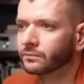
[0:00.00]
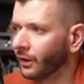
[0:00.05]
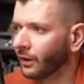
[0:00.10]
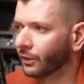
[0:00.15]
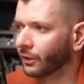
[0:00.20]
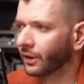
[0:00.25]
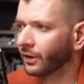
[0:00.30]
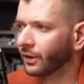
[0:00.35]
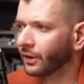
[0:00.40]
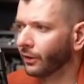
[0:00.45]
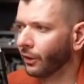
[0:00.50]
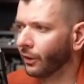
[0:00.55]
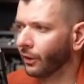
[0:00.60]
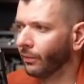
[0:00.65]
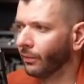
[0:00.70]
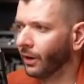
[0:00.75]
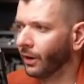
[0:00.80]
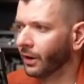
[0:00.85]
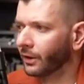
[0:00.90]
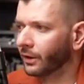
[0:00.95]
Yeah, okay.
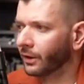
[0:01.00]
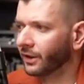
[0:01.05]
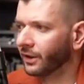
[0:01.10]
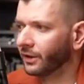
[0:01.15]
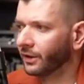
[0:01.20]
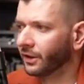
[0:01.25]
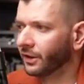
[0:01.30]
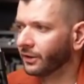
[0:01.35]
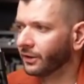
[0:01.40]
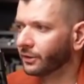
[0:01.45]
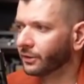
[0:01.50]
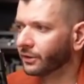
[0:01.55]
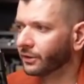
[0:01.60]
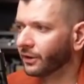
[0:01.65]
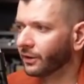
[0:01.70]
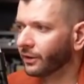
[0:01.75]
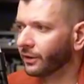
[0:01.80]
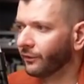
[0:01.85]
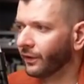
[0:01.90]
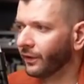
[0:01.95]
Omar, can you
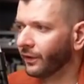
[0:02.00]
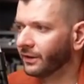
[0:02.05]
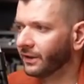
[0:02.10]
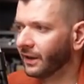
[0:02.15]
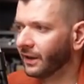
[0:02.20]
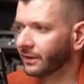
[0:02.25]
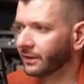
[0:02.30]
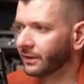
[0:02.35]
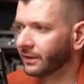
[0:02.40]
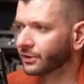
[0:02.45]
clarify that?